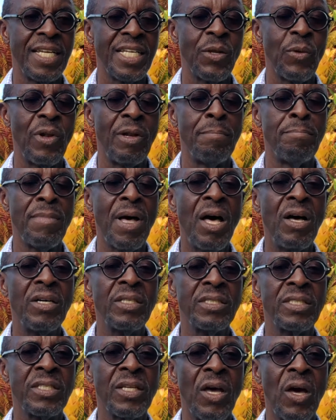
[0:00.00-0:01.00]
They will
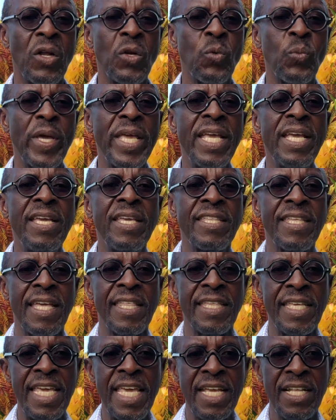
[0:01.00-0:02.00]
mount on wings
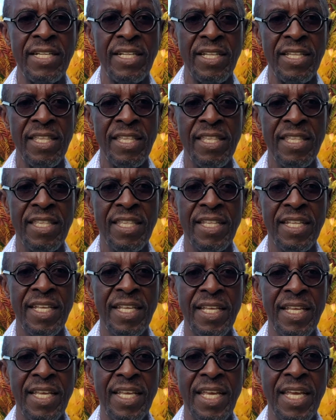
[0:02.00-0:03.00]
as eagles.
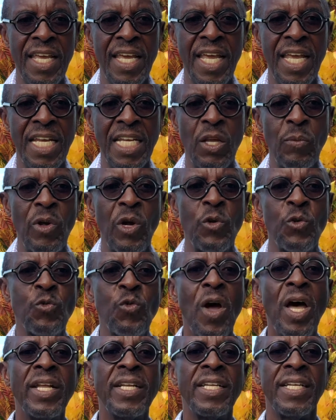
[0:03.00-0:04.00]
They will
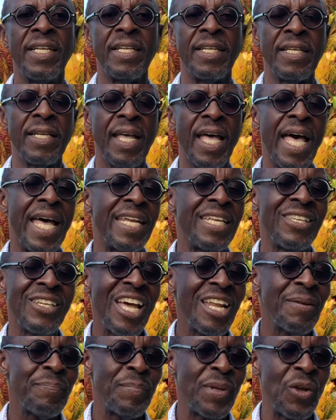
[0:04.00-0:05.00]
run and
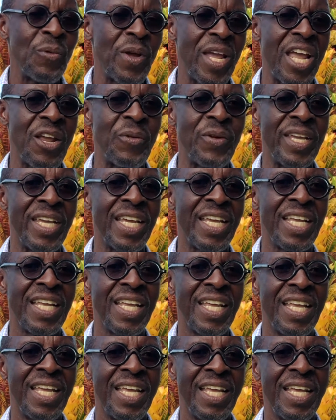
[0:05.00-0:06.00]
not be weary.
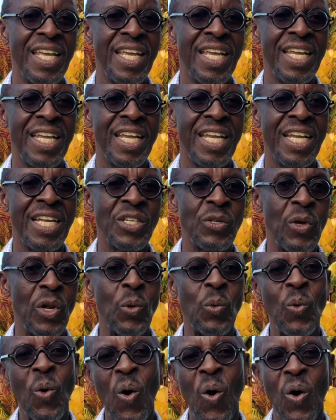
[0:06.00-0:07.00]
They will
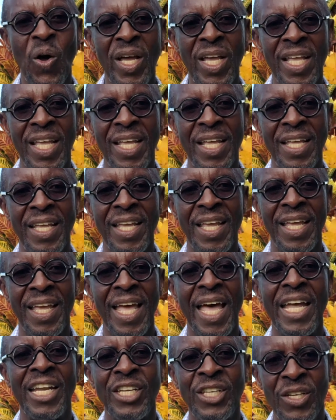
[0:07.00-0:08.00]
walk
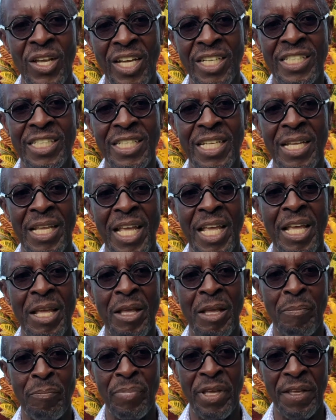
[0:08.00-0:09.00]
and not
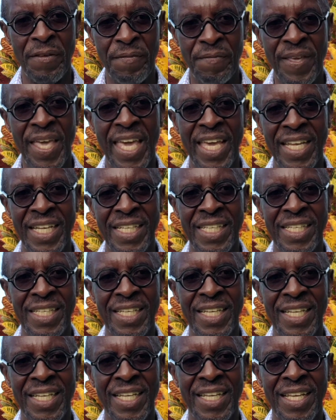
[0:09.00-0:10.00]
be faint."
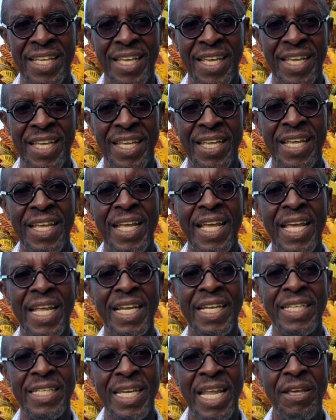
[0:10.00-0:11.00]

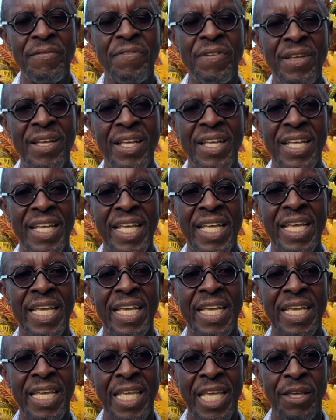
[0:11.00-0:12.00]
Never
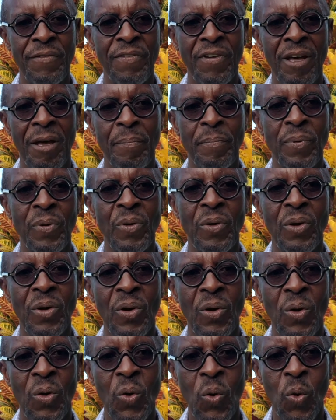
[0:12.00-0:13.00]
give up
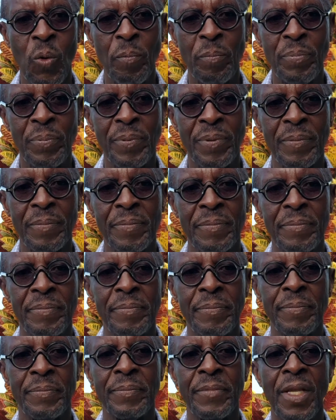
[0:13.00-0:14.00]
hope.
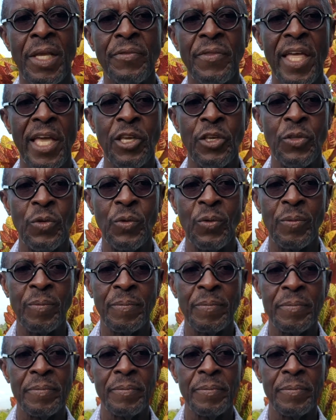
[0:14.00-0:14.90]
Thank you.